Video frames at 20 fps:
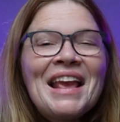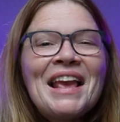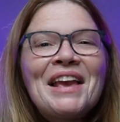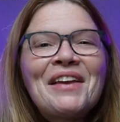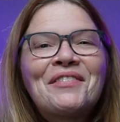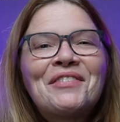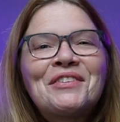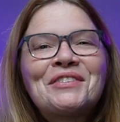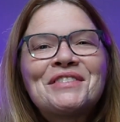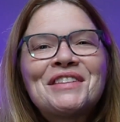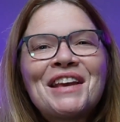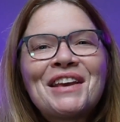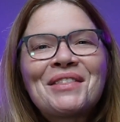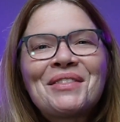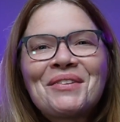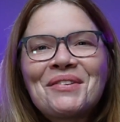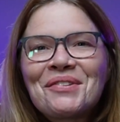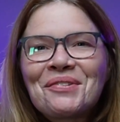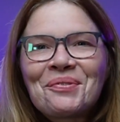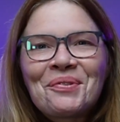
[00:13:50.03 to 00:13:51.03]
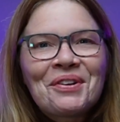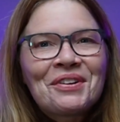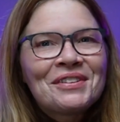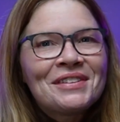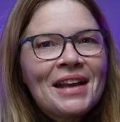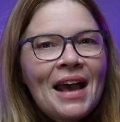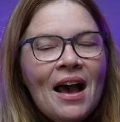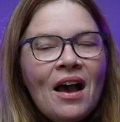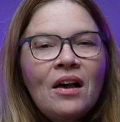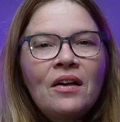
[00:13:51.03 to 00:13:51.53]
If you take those
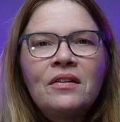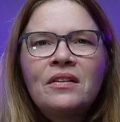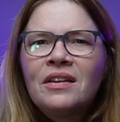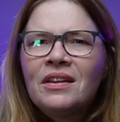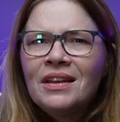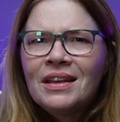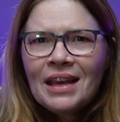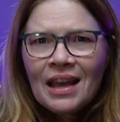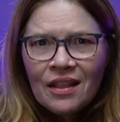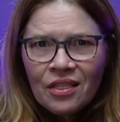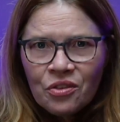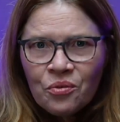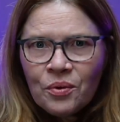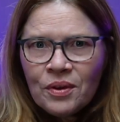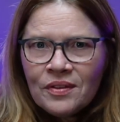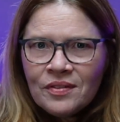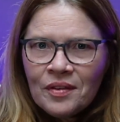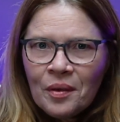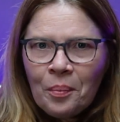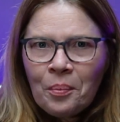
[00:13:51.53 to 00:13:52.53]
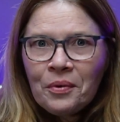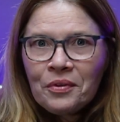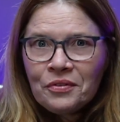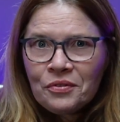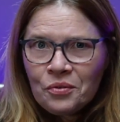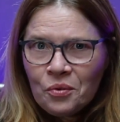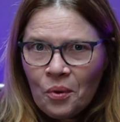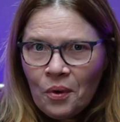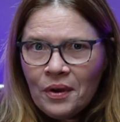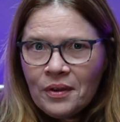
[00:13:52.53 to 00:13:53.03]
words out, you got 3 separate
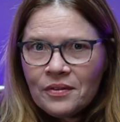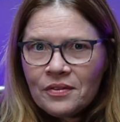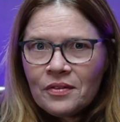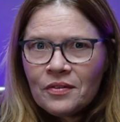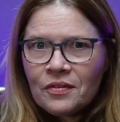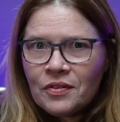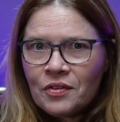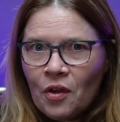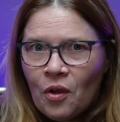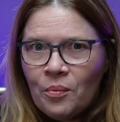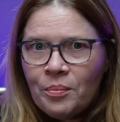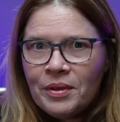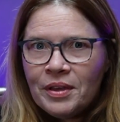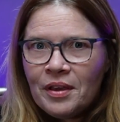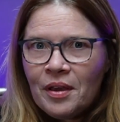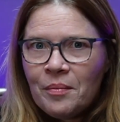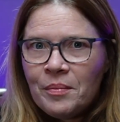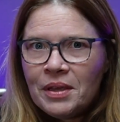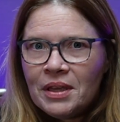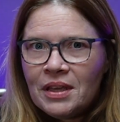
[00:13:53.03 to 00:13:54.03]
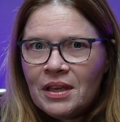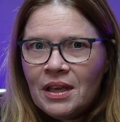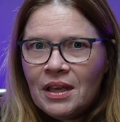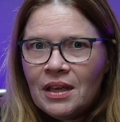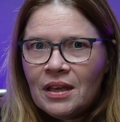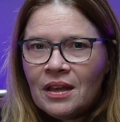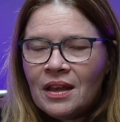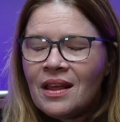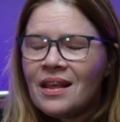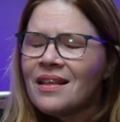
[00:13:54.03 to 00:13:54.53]
stories of Saul becoming
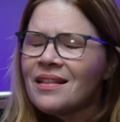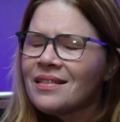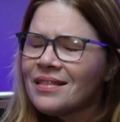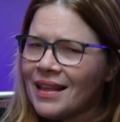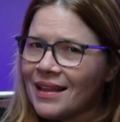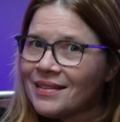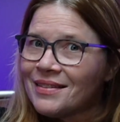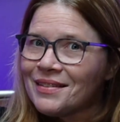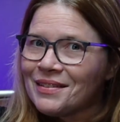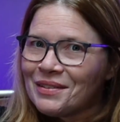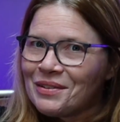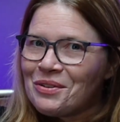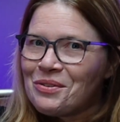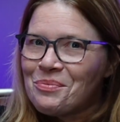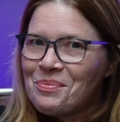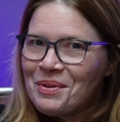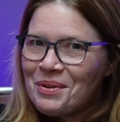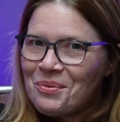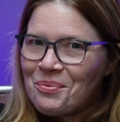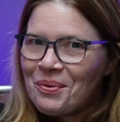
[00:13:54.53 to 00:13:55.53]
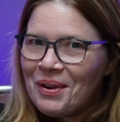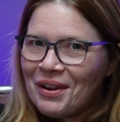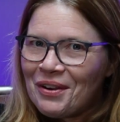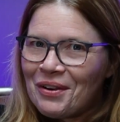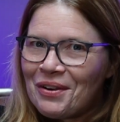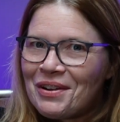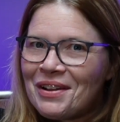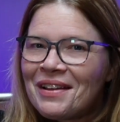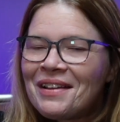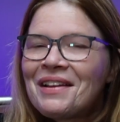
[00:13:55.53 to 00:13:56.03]
king. That's a little bit
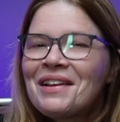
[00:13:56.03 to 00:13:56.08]
weird.